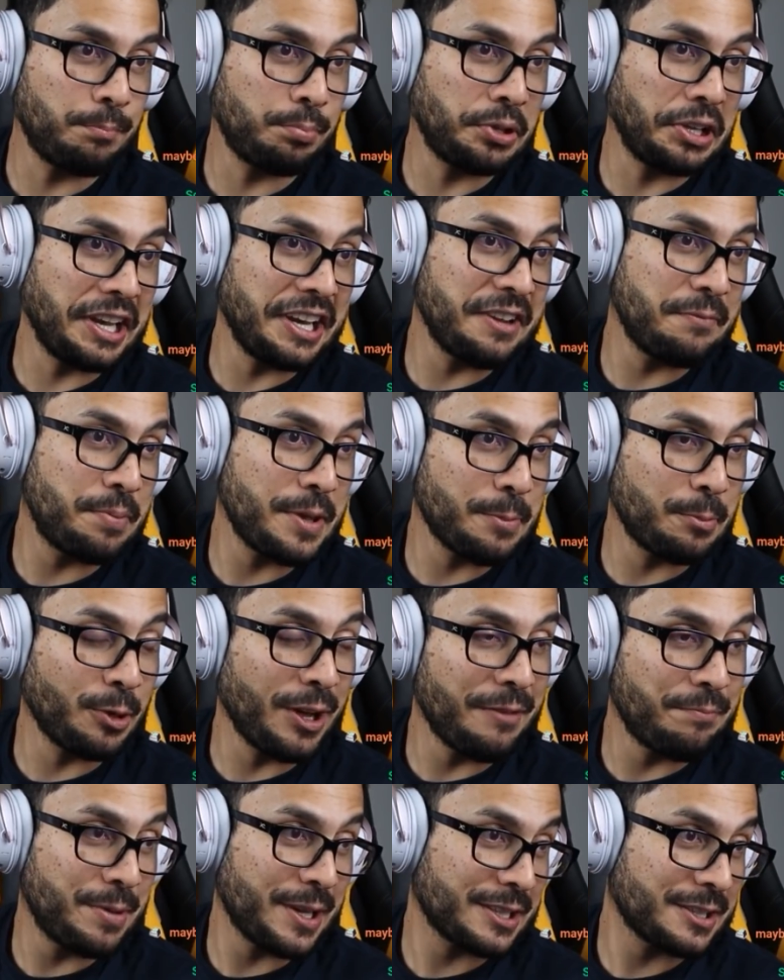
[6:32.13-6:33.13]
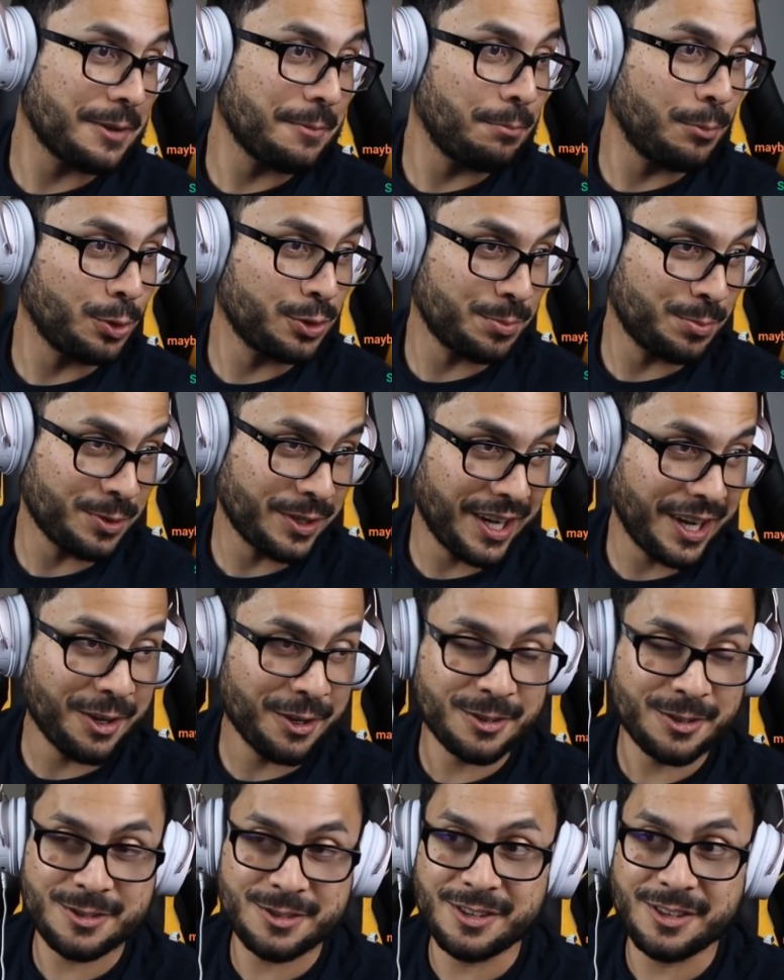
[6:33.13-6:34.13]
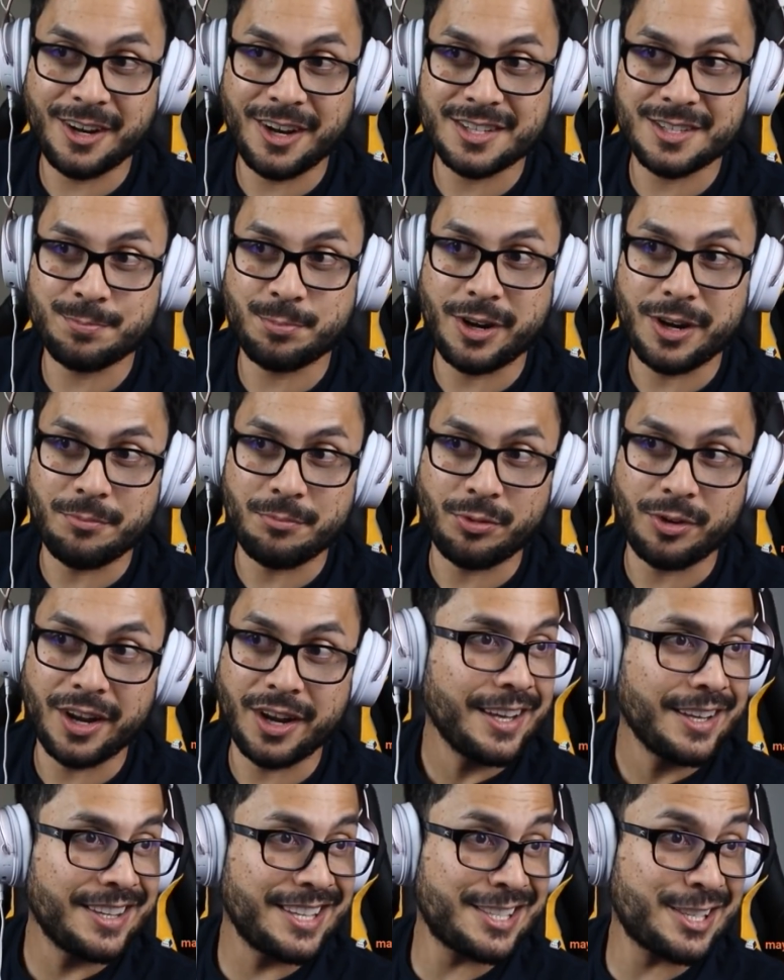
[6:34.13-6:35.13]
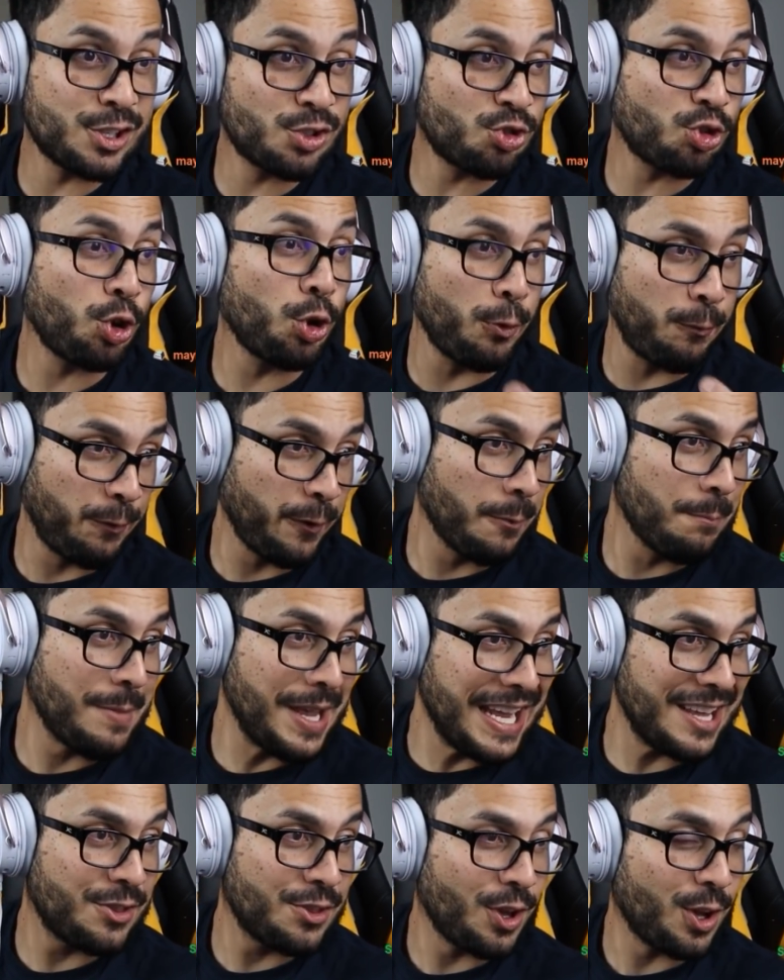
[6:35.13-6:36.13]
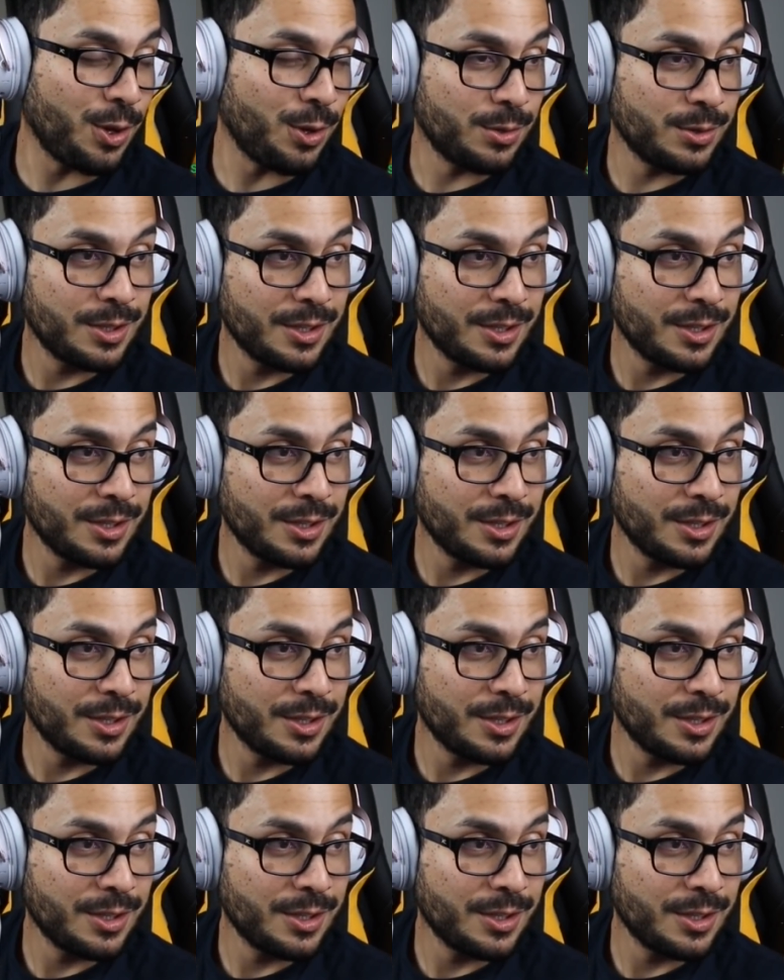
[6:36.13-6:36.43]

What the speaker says: Plenty of people have picked up multiple characters and they're not spraying and praying. This is true for me, though.